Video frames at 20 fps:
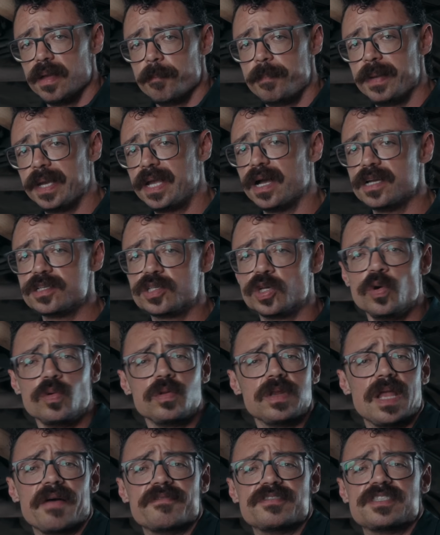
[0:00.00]
Because
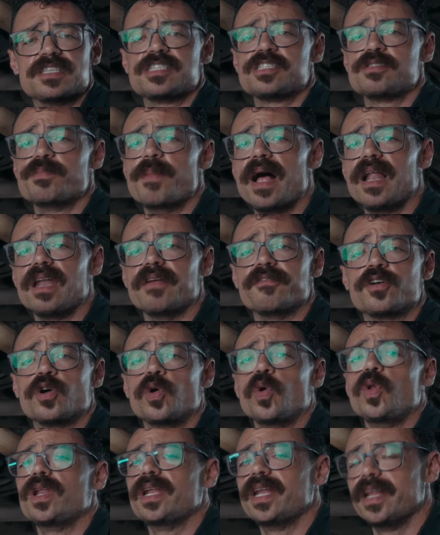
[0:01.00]
who loves the smell of
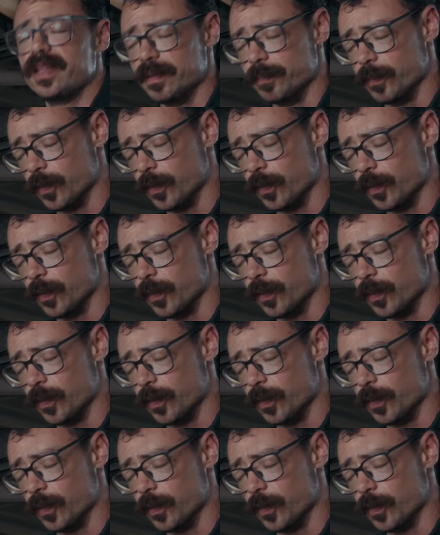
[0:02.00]
coolant in the